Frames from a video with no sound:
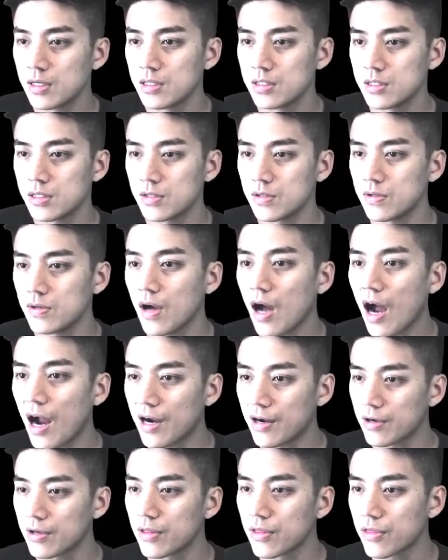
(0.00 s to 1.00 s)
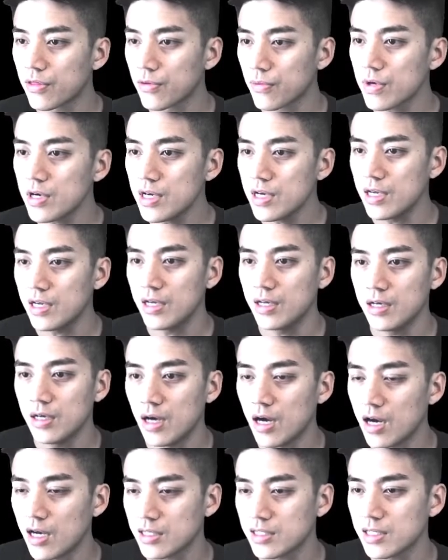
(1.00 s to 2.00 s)
to iron 3
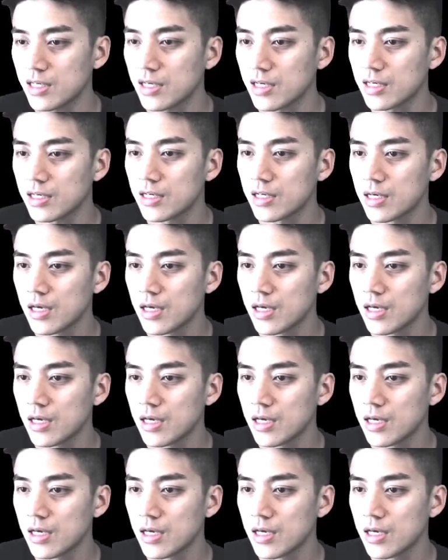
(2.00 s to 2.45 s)
oxide.